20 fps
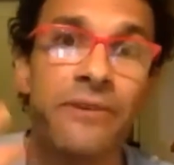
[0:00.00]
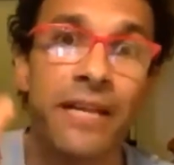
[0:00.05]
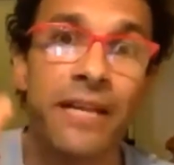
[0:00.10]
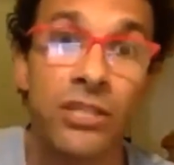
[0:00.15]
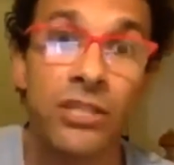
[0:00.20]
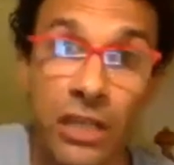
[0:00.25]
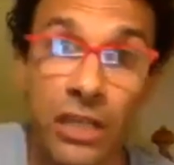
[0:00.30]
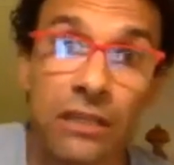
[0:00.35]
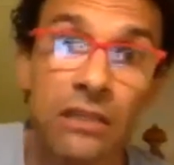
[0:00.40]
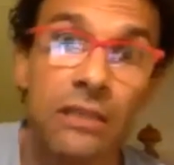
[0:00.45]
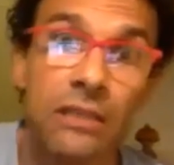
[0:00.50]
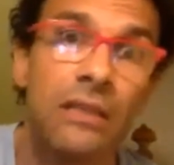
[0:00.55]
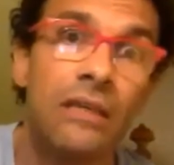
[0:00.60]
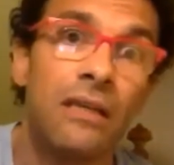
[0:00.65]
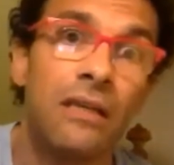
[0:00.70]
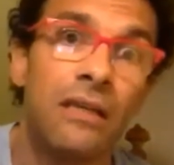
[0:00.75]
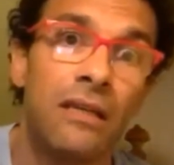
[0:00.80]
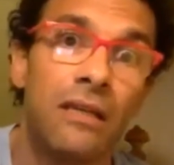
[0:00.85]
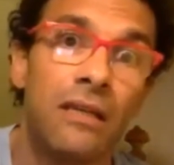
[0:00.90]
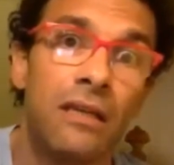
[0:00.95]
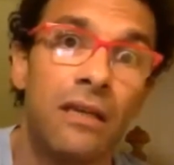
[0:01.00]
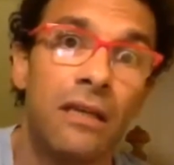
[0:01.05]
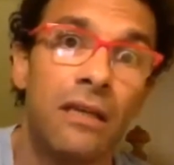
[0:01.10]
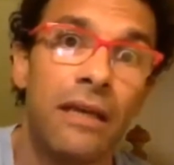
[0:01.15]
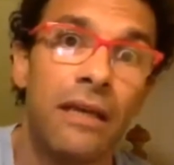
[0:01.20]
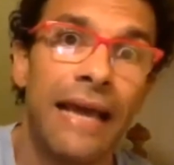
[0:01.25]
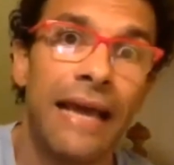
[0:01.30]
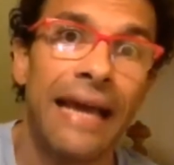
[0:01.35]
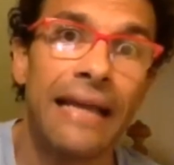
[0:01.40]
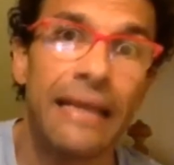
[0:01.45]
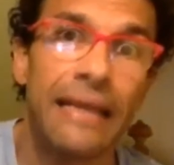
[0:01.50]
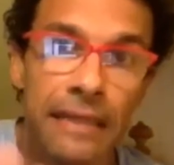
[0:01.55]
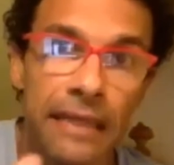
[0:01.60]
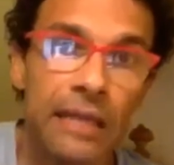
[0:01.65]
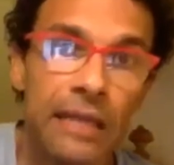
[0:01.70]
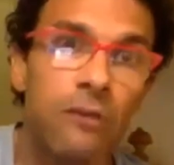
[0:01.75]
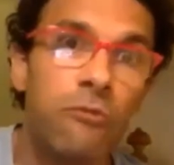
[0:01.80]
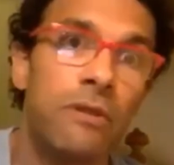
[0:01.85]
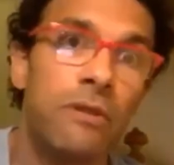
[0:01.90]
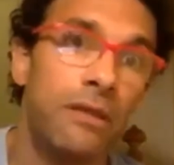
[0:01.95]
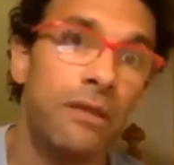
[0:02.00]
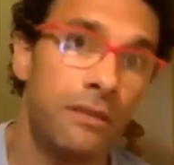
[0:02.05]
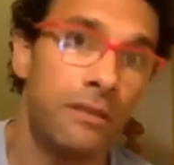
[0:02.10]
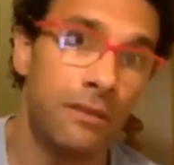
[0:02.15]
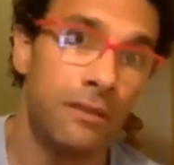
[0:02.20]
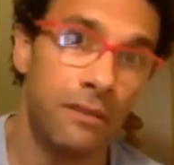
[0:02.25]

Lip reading: fragility and deal with it.